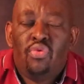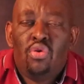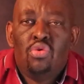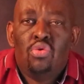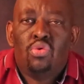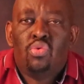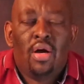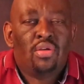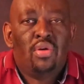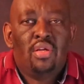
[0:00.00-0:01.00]
for you to
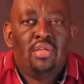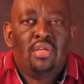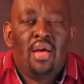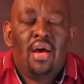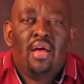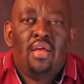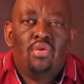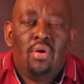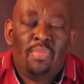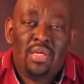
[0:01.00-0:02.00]
actually share
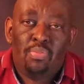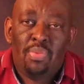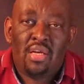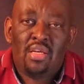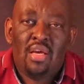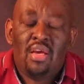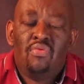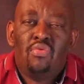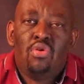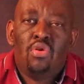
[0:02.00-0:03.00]
your
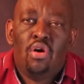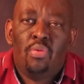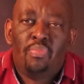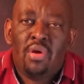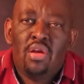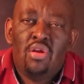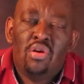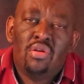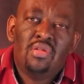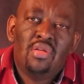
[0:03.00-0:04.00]
perspective, your
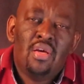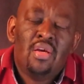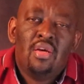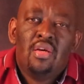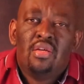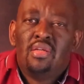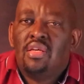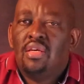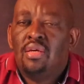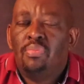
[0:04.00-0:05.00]
opinion,
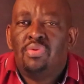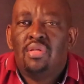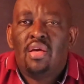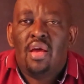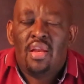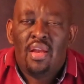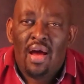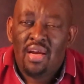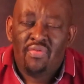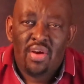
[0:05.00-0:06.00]
tips, and
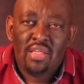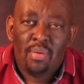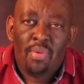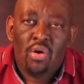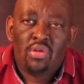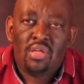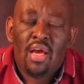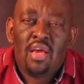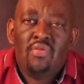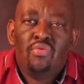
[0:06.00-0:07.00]
advice about
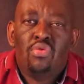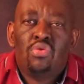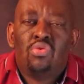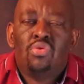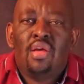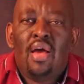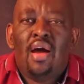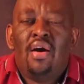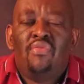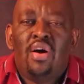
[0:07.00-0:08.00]
life to the
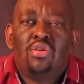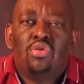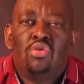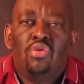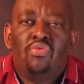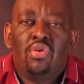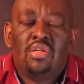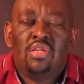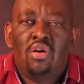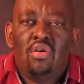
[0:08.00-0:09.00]
younger version of
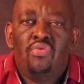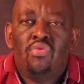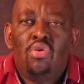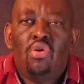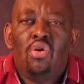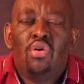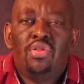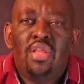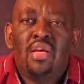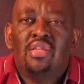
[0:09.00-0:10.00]
yourself, or
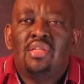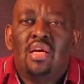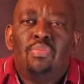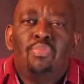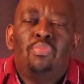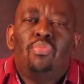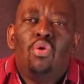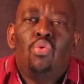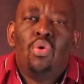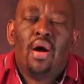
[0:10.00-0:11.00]
things that
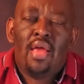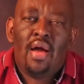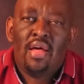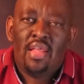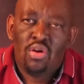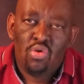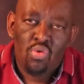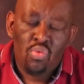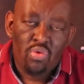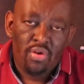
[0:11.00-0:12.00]
people who are younger than
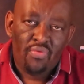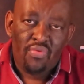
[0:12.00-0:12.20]
you would